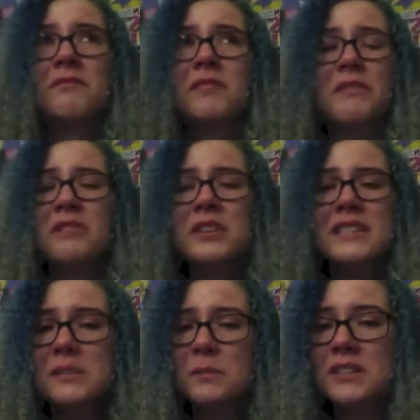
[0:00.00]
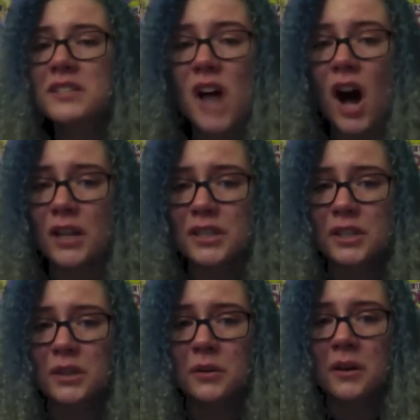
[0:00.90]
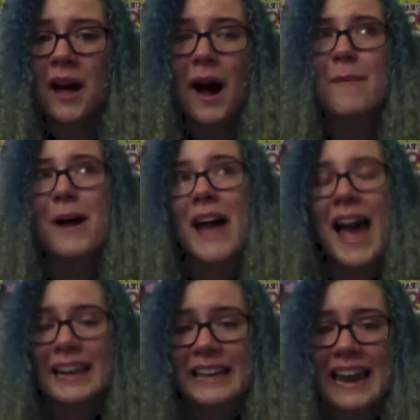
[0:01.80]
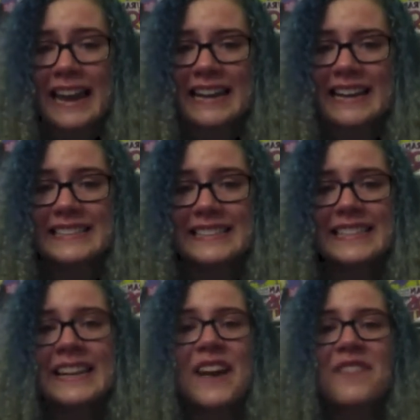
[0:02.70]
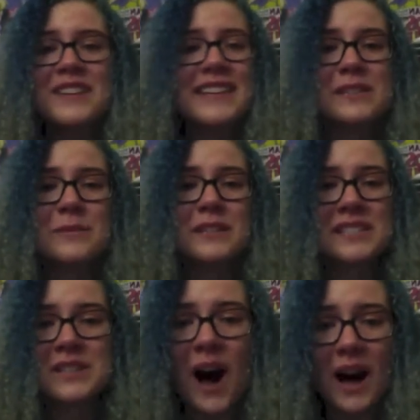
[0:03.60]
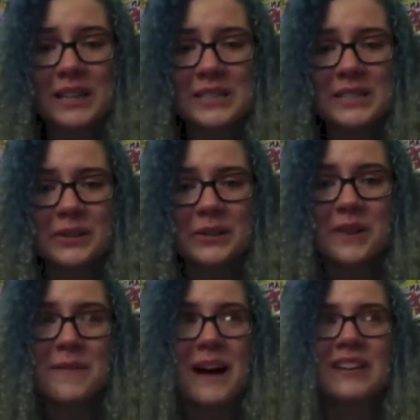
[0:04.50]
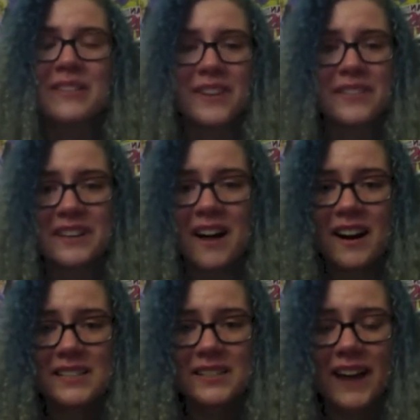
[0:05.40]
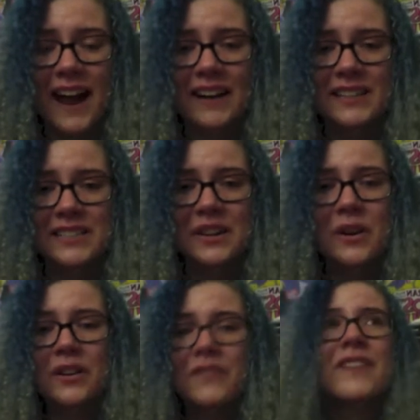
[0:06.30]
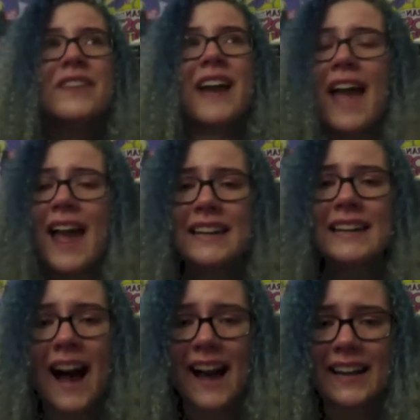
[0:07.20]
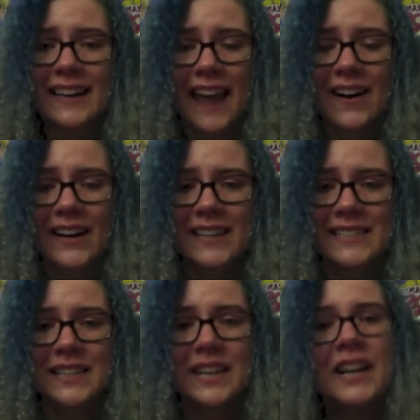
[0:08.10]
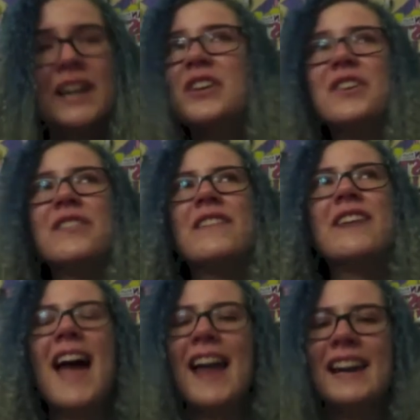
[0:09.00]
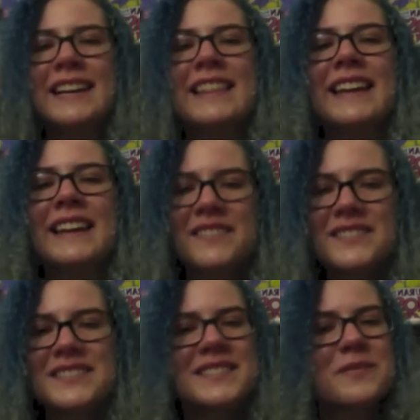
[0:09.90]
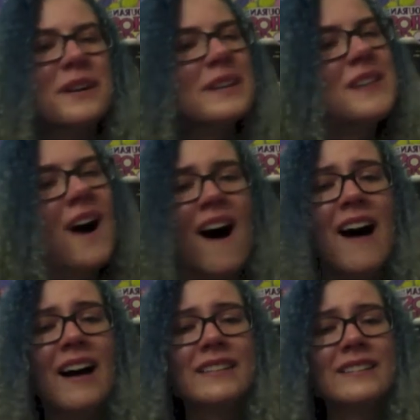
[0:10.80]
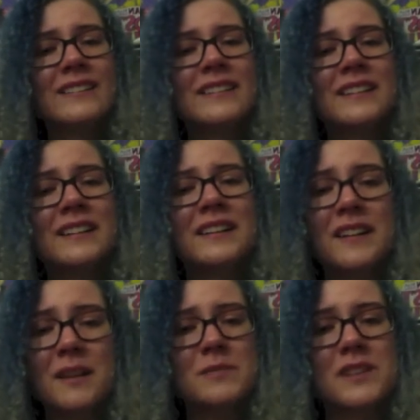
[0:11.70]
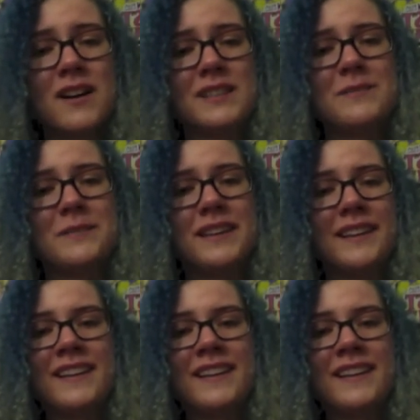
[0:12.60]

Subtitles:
If you need someone to talk to about headcanons. If you need someone to talk to about your favorite Naruto character, or your favorite any kind of character. Your favorite anything. If you just want to talk, come talk to me.